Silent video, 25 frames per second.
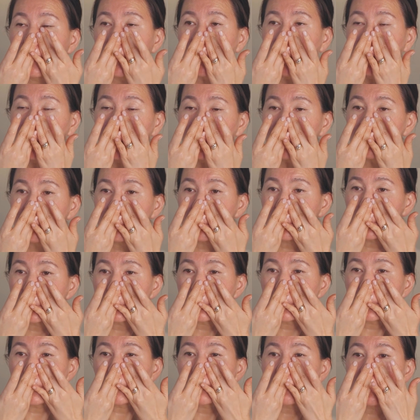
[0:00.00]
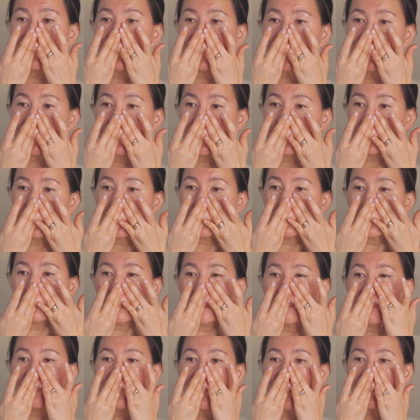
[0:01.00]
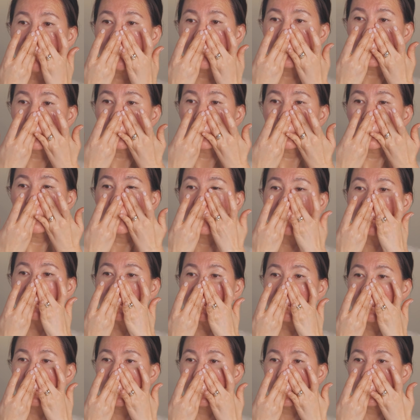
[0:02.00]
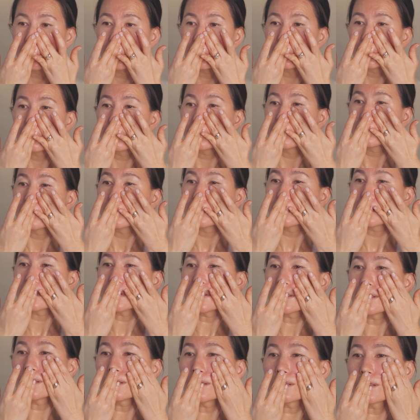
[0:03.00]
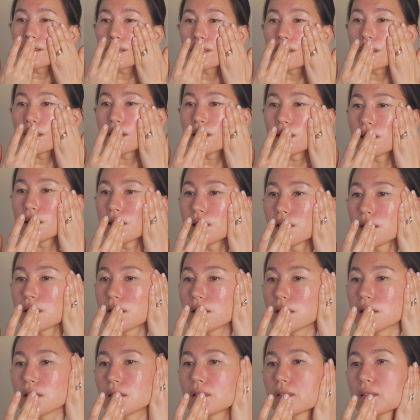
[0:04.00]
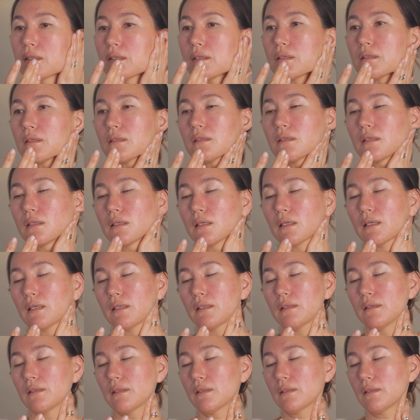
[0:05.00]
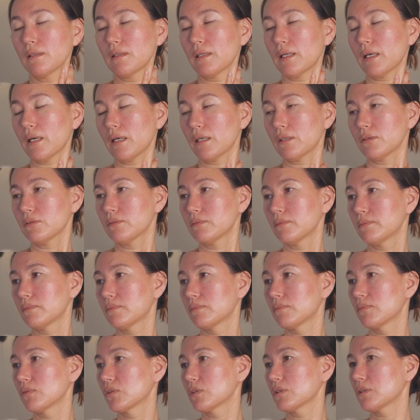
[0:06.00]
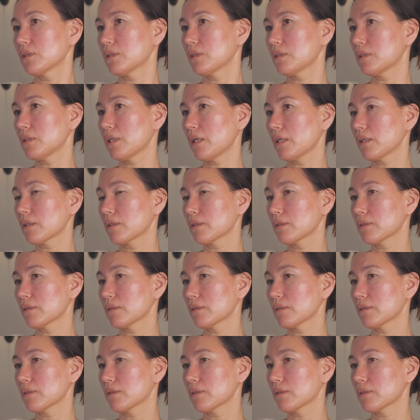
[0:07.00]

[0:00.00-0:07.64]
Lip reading: I will give a little 3 pump, and then glide, and then to the neck,